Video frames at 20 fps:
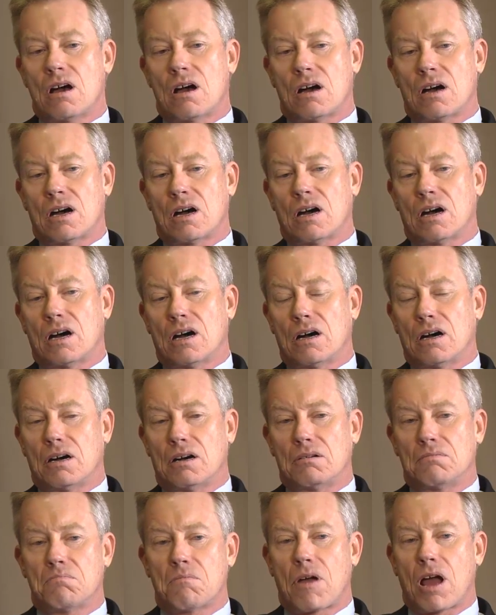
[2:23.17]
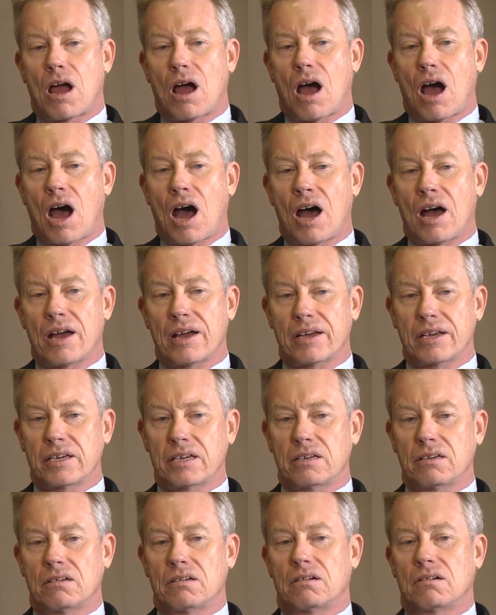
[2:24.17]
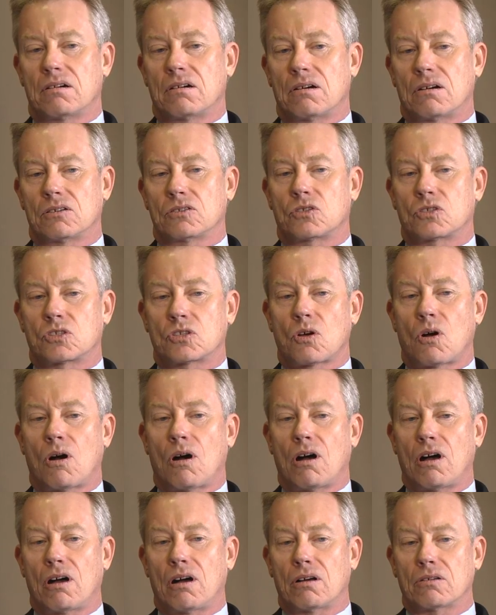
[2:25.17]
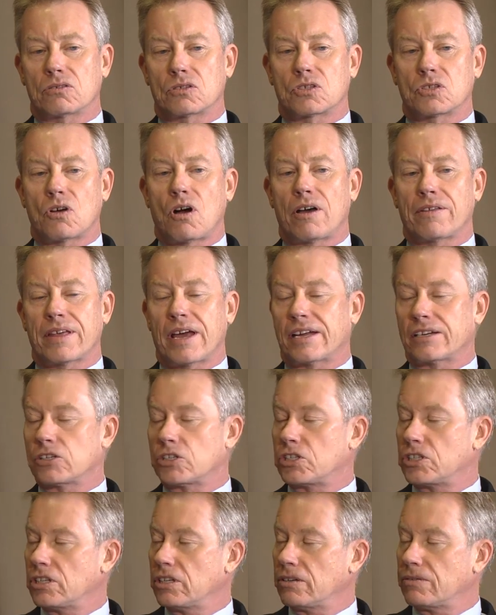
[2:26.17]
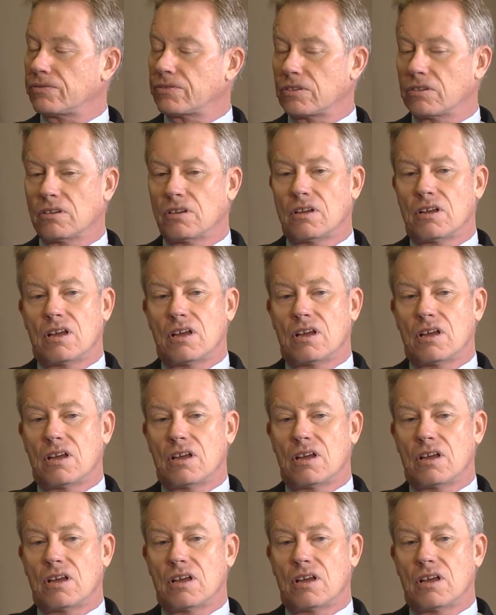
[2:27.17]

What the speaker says: I saw that shift,